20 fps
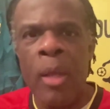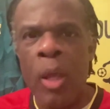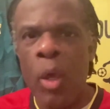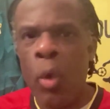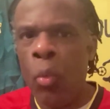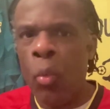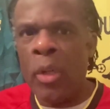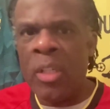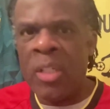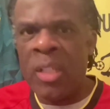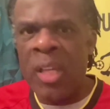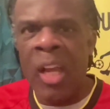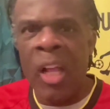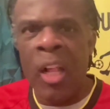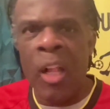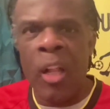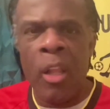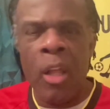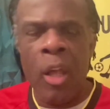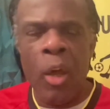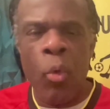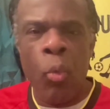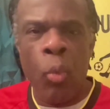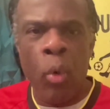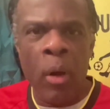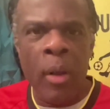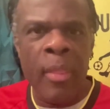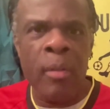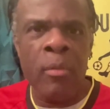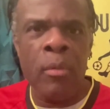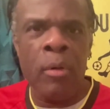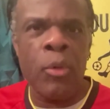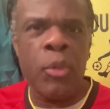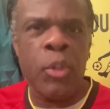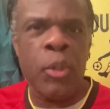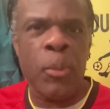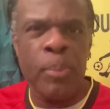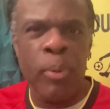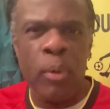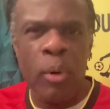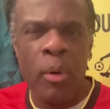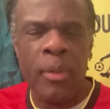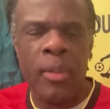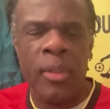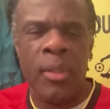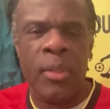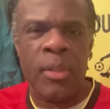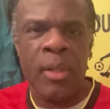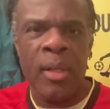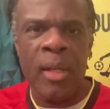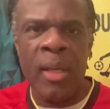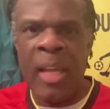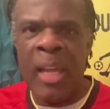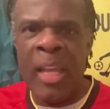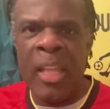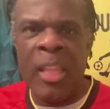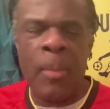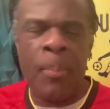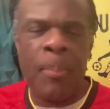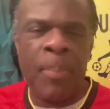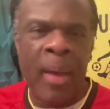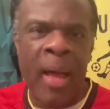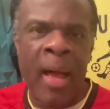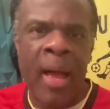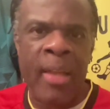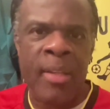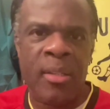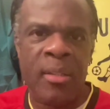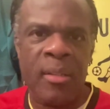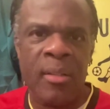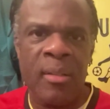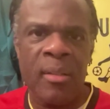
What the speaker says: would tell one of their own supporters in the past.